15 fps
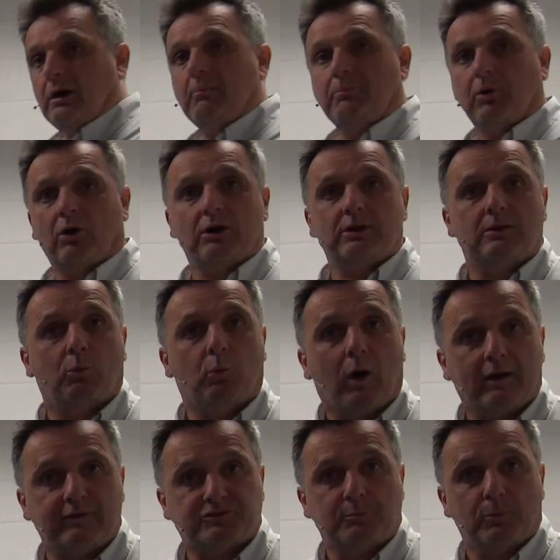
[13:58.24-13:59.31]
know, buying the
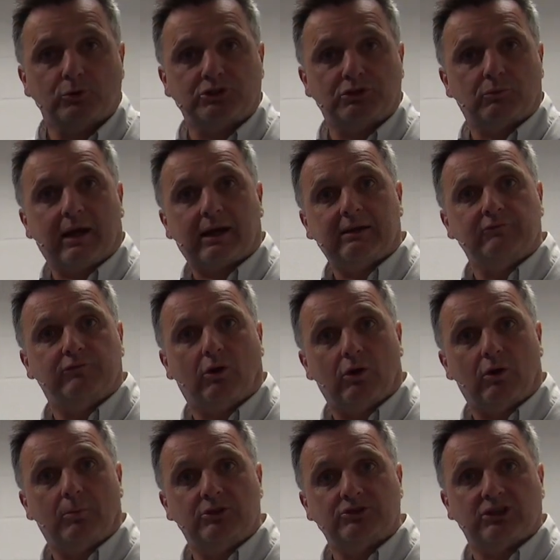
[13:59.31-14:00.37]
Waves multi-rack
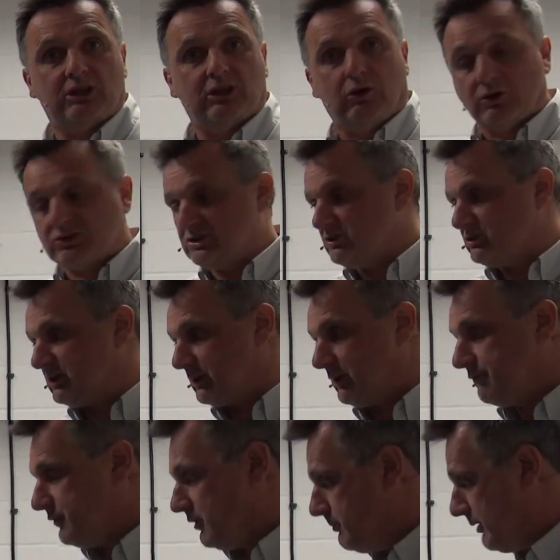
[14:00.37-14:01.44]
environment and licensing
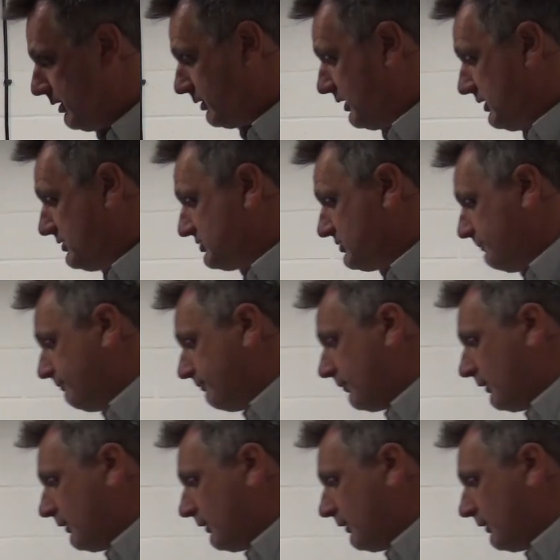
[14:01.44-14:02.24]
a few plugins.